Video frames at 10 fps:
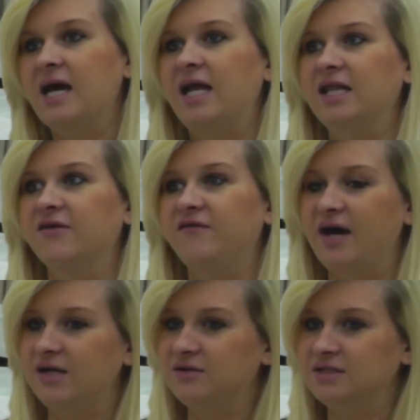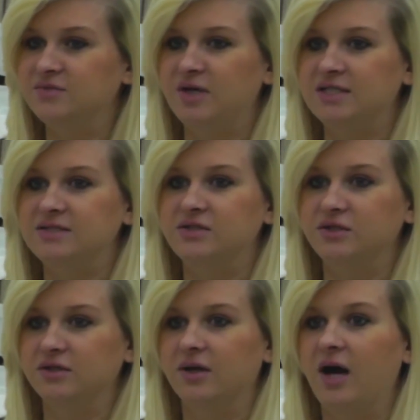And in the final
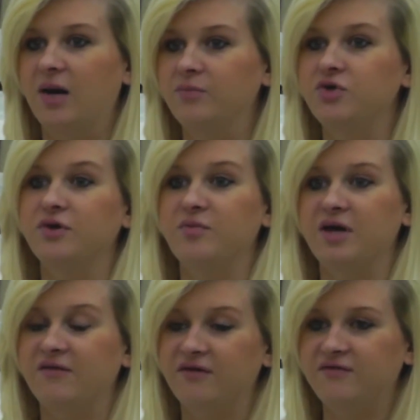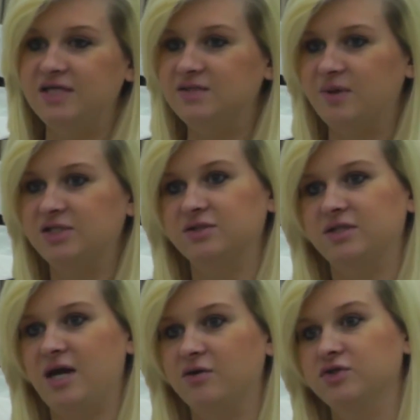semester, you can pick 50
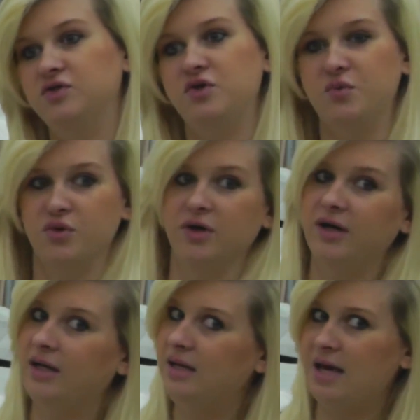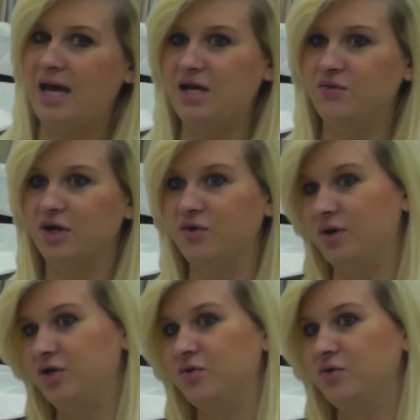specialty hours, so you can work anywhere you want.